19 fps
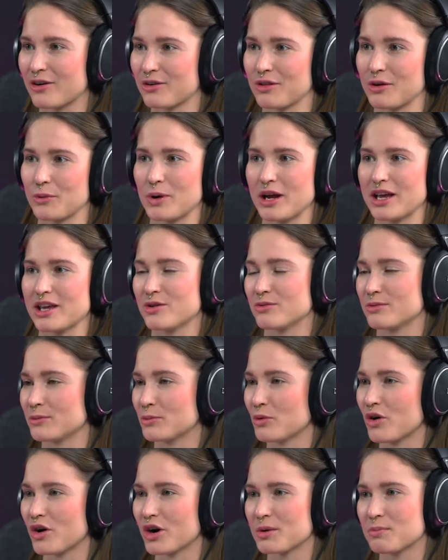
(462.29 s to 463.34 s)
the way you
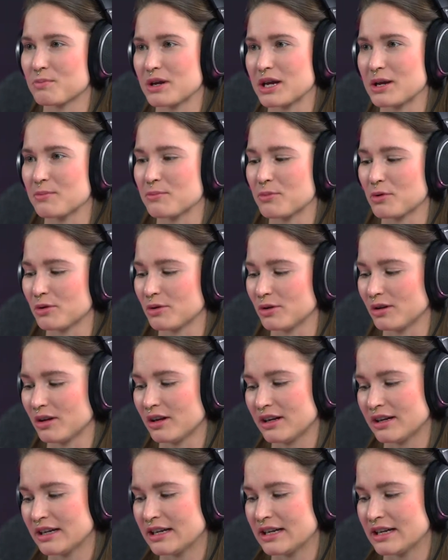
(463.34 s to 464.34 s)
reward people,